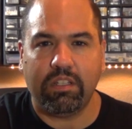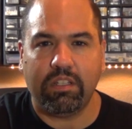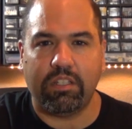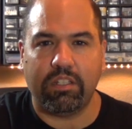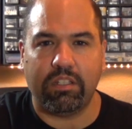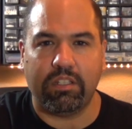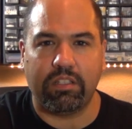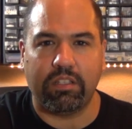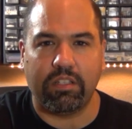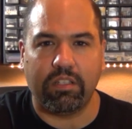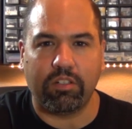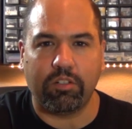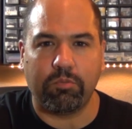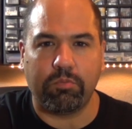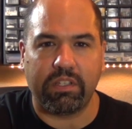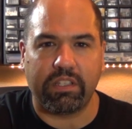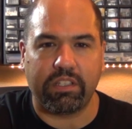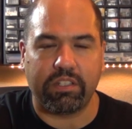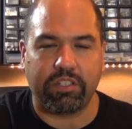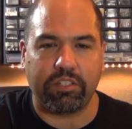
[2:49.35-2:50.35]
the the little
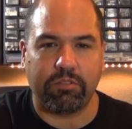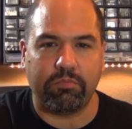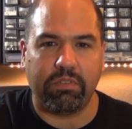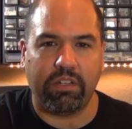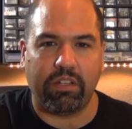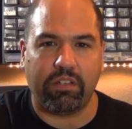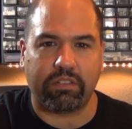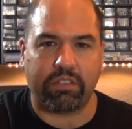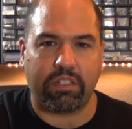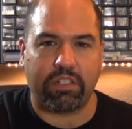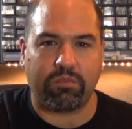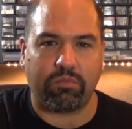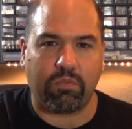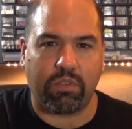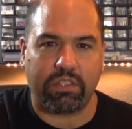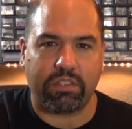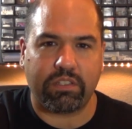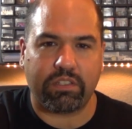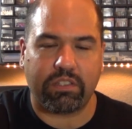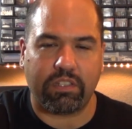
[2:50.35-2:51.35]
bit that she built because
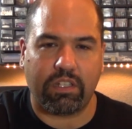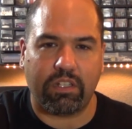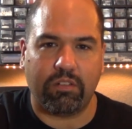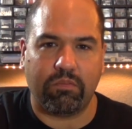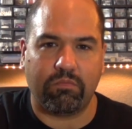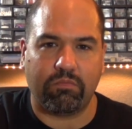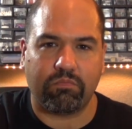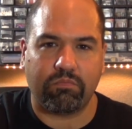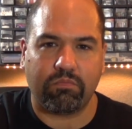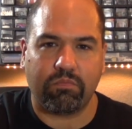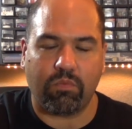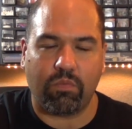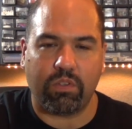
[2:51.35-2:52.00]
once um,